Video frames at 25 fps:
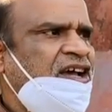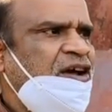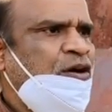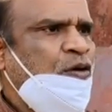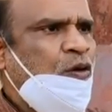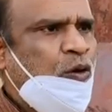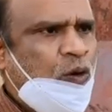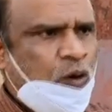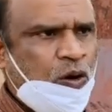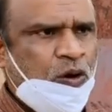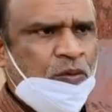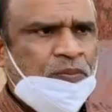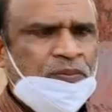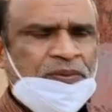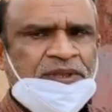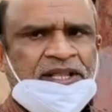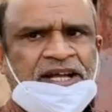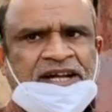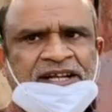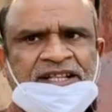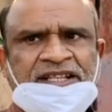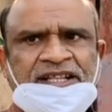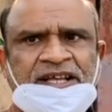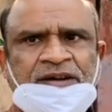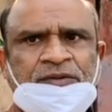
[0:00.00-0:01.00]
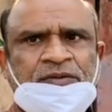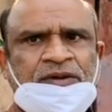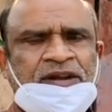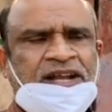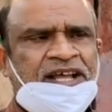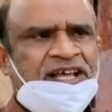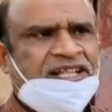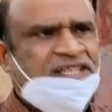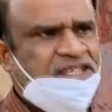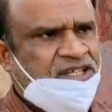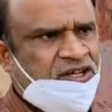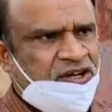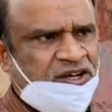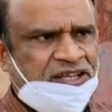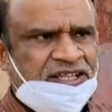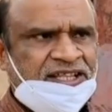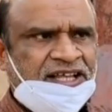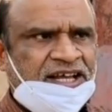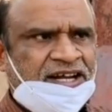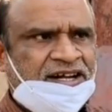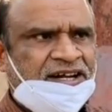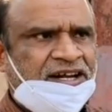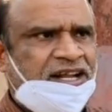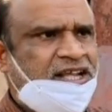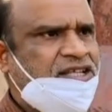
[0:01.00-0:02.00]
hope that they will enjoy
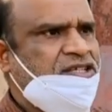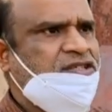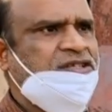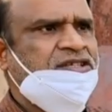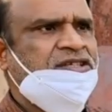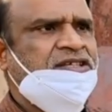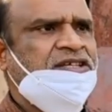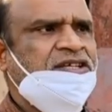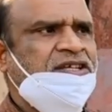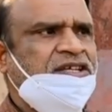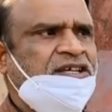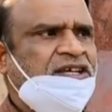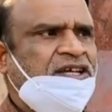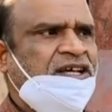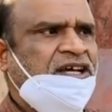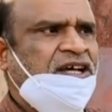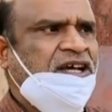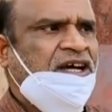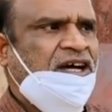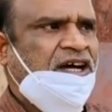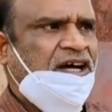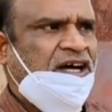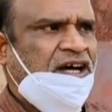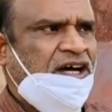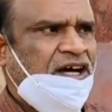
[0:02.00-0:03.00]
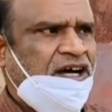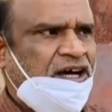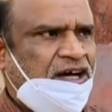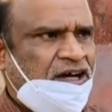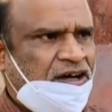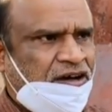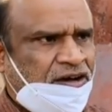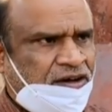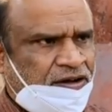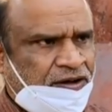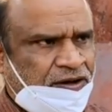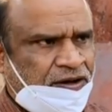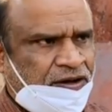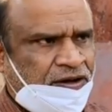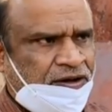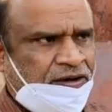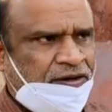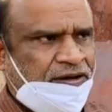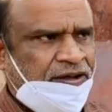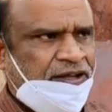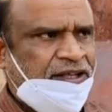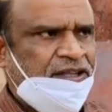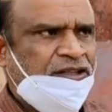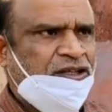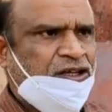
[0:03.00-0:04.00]
their class uh,
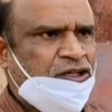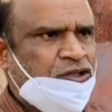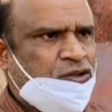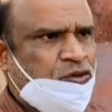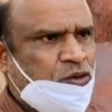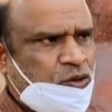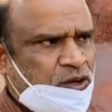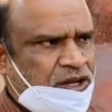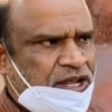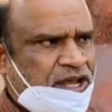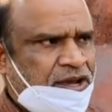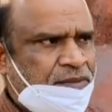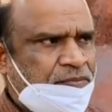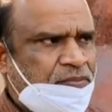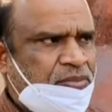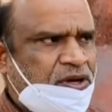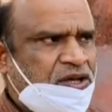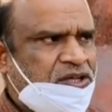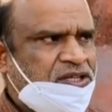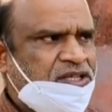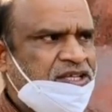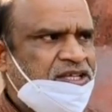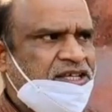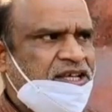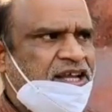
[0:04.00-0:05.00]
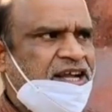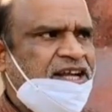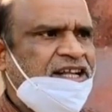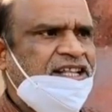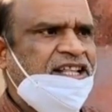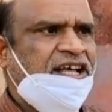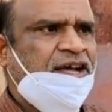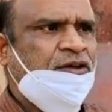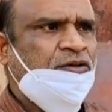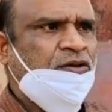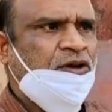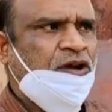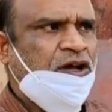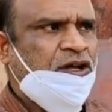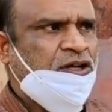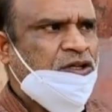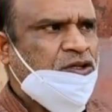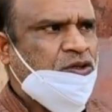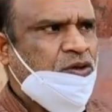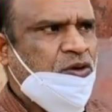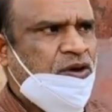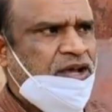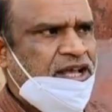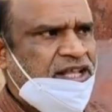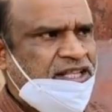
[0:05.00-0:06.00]
in the school campus, and they will
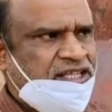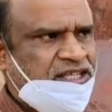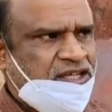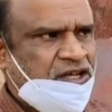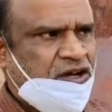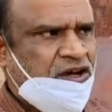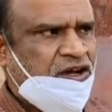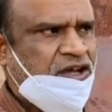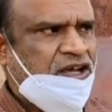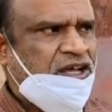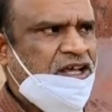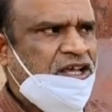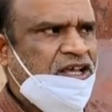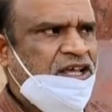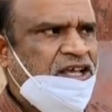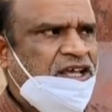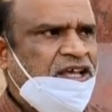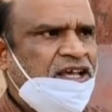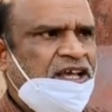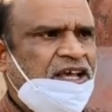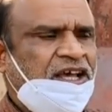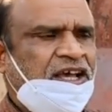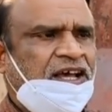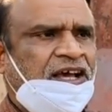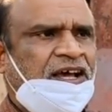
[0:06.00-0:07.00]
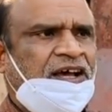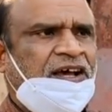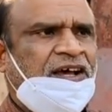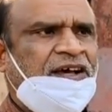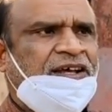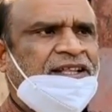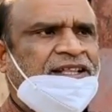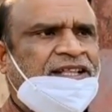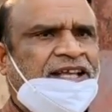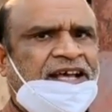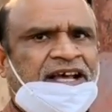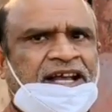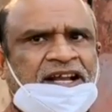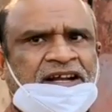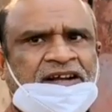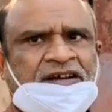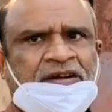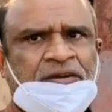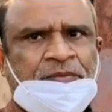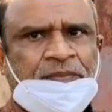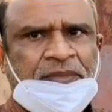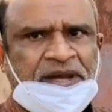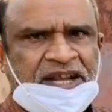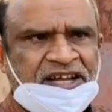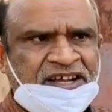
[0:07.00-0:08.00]
also enjoy uh, their
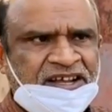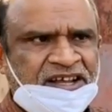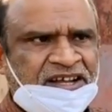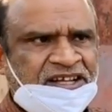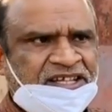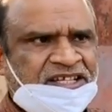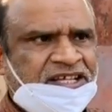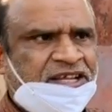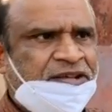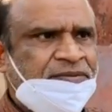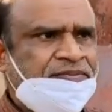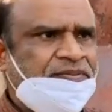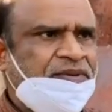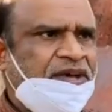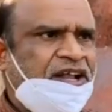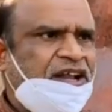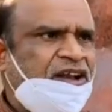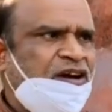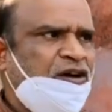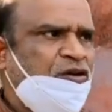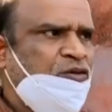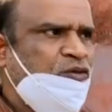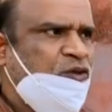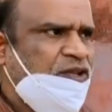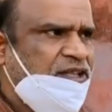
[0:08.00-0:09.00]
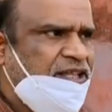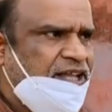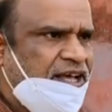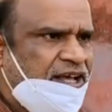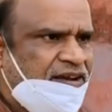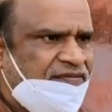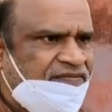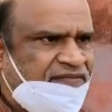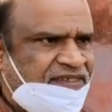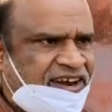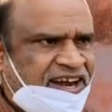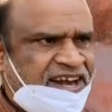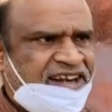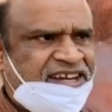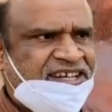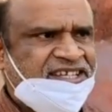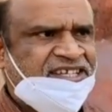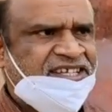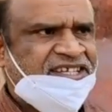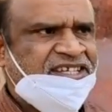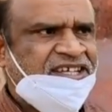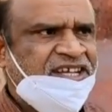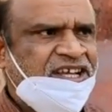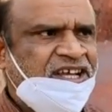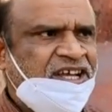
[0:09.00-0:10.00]
companionship along with their
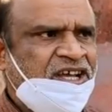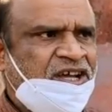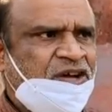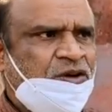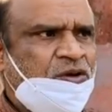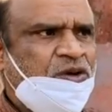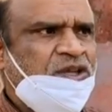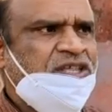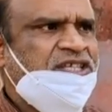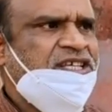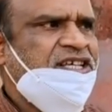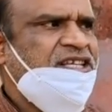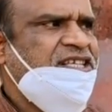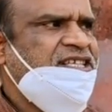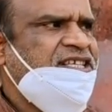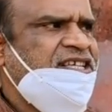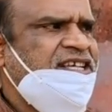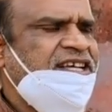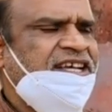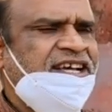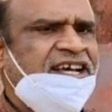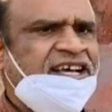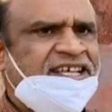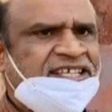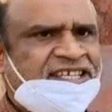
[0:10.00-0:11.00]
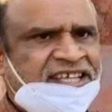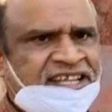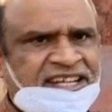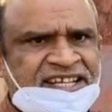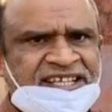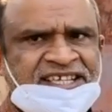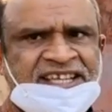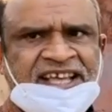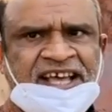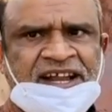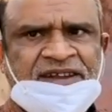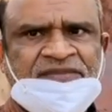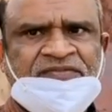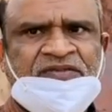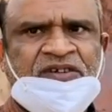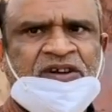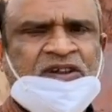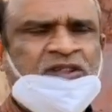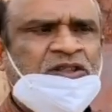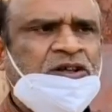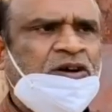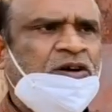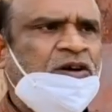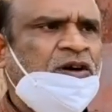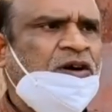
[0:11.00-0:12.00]
friends, which is essential for
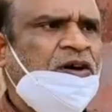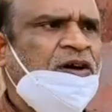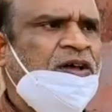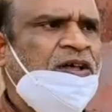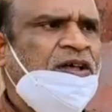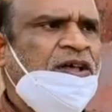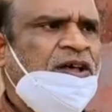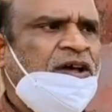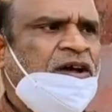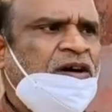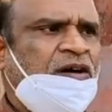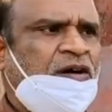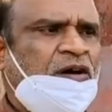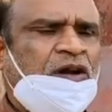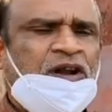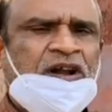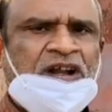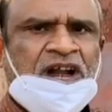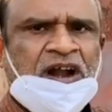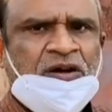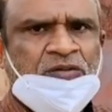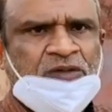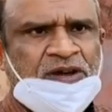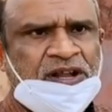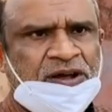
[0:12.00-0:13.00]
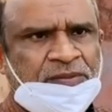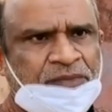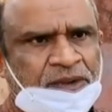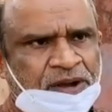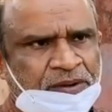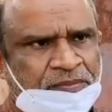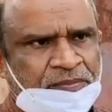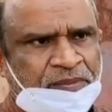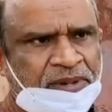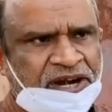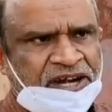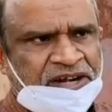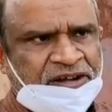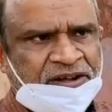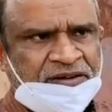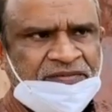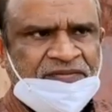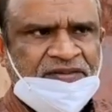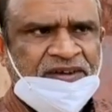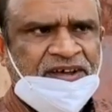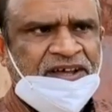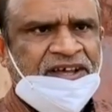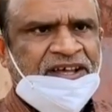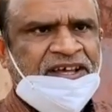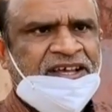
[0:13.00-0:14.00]
the all-round development of
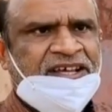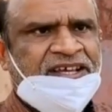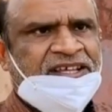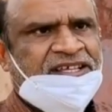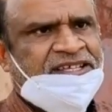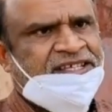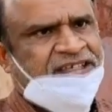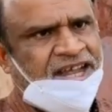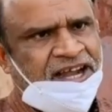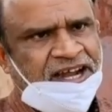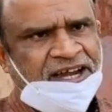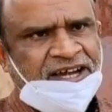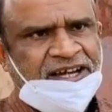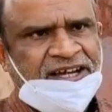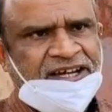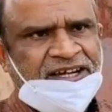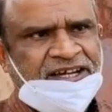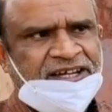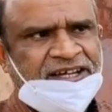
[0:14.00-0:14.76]
a child.